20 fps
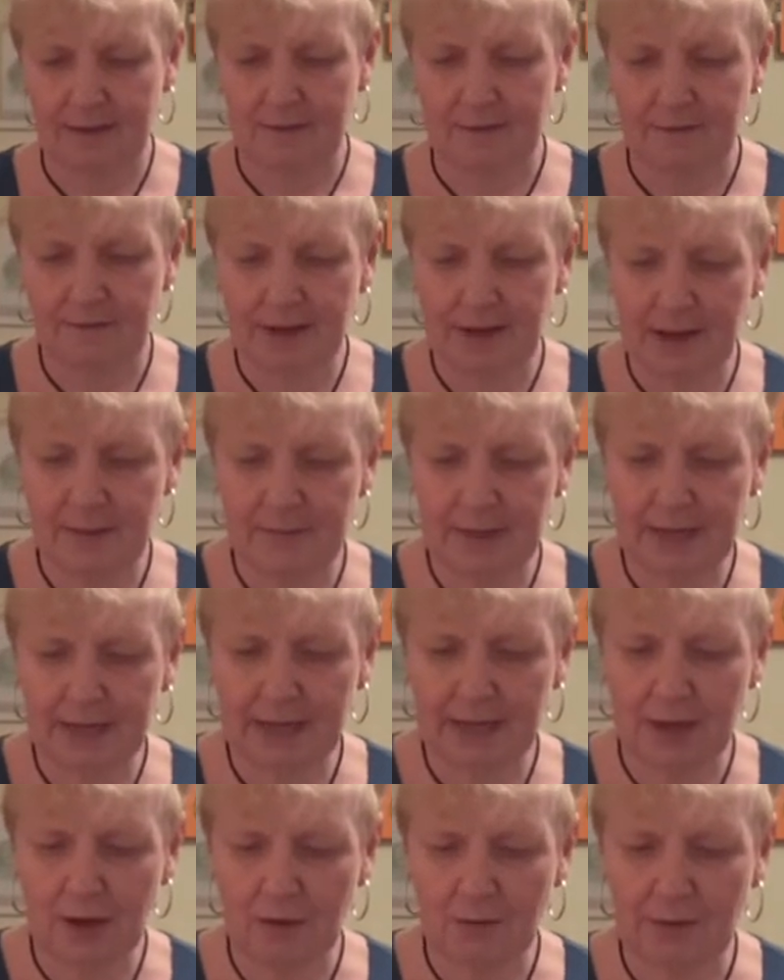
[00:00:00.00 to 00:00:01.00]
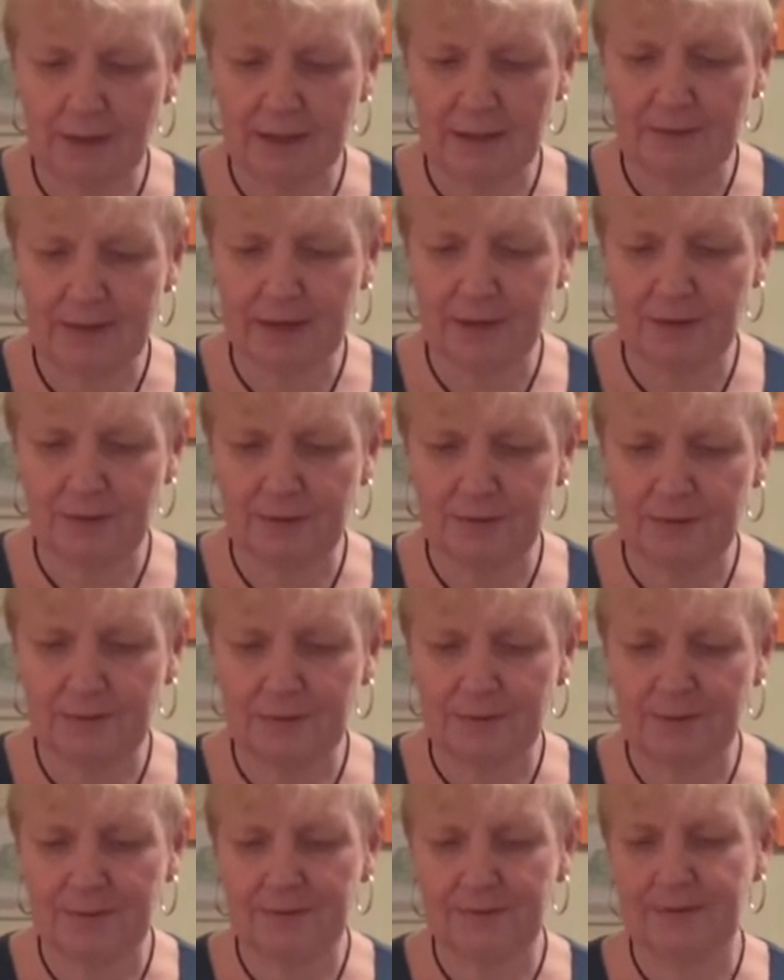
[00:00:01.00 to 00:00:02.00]
Fill up the little hole in the middle,
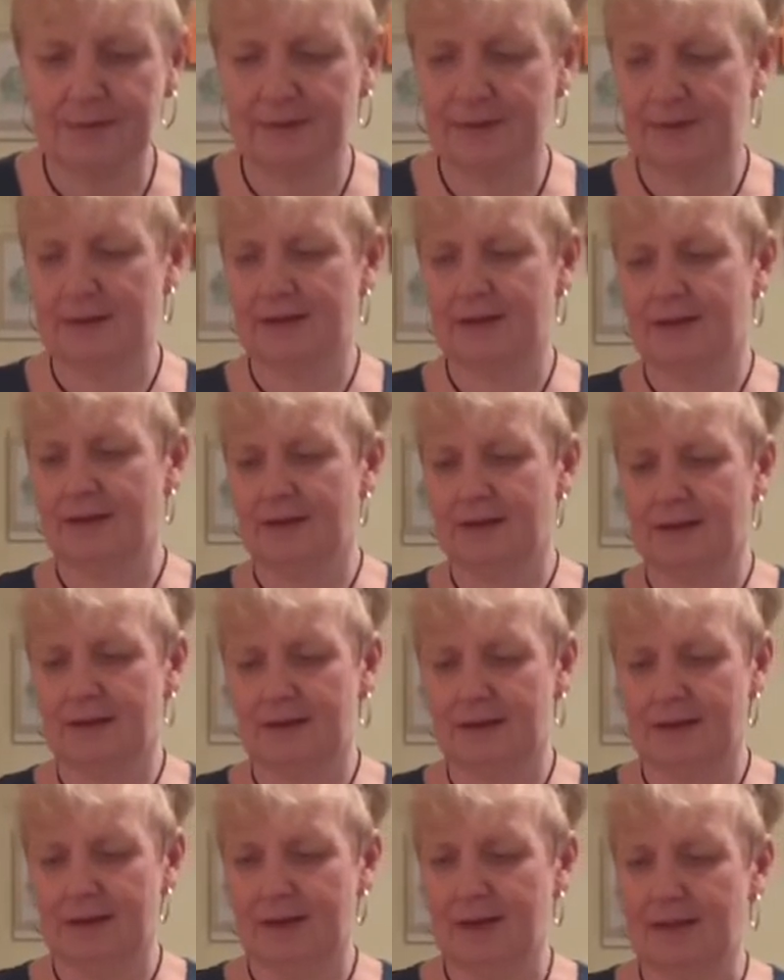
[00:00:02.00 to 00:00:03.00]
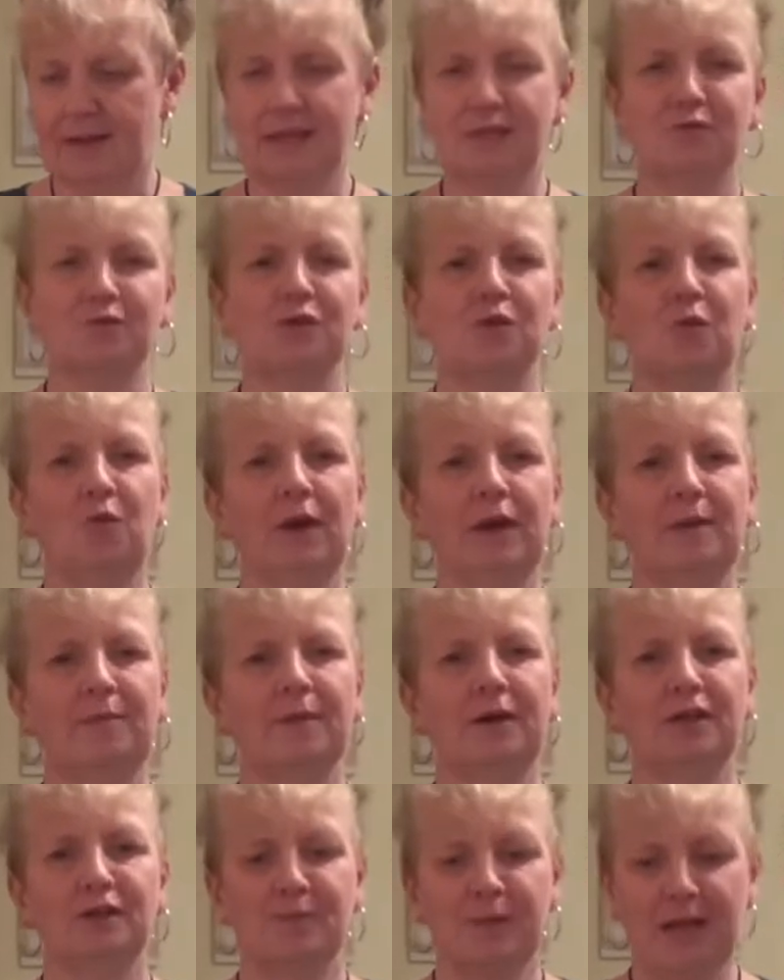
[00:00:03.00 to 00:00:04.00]
and this was a white
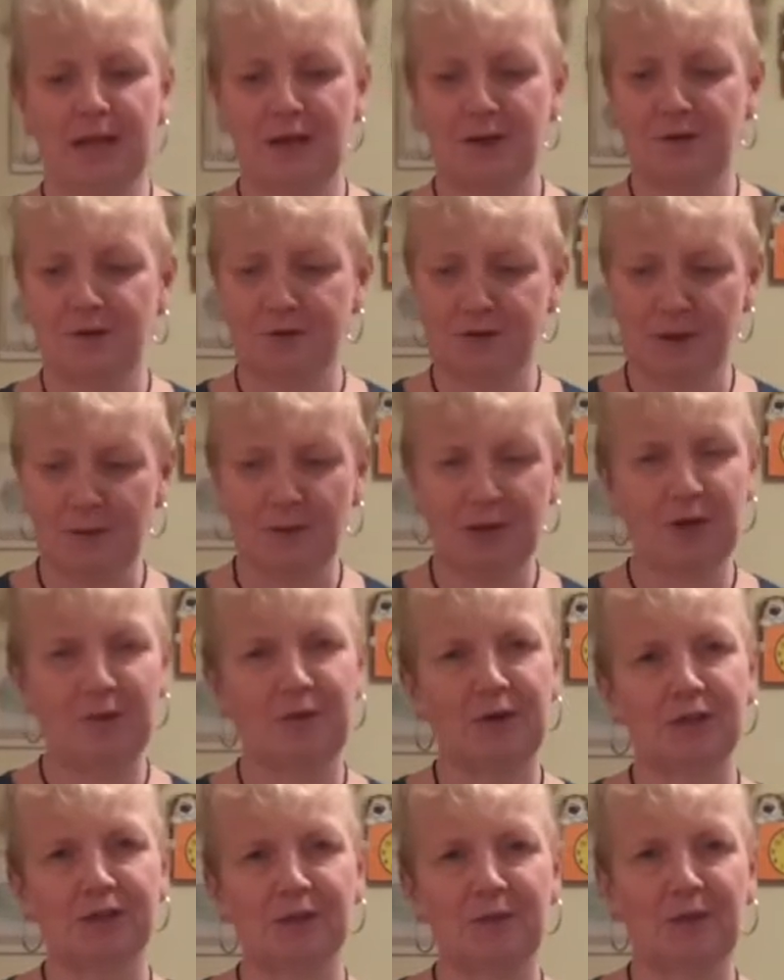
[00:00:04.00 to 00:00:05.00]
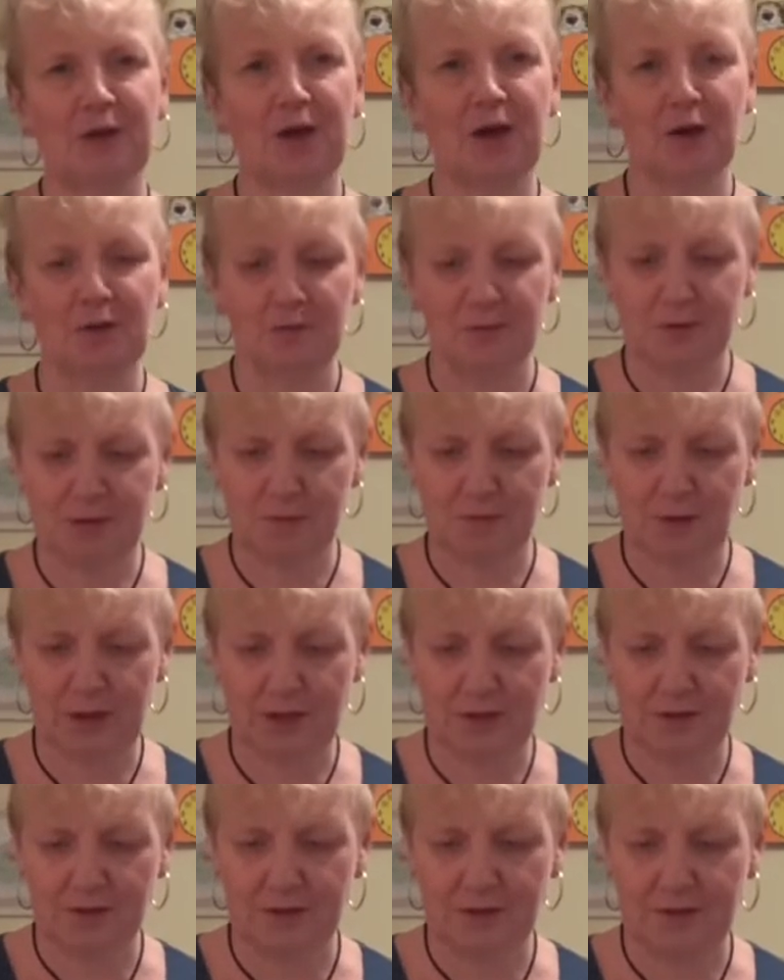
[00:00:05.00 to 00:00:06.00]
marshmallow, so I'm going to put some gold
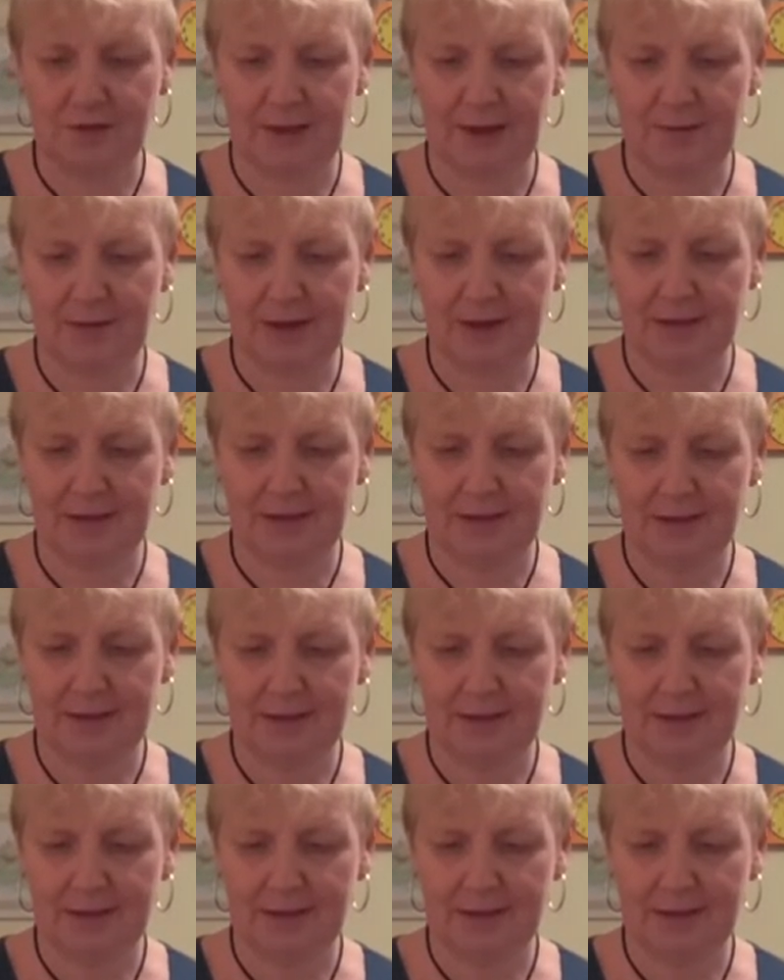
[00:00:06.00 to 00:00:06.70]
sprinkles on that one.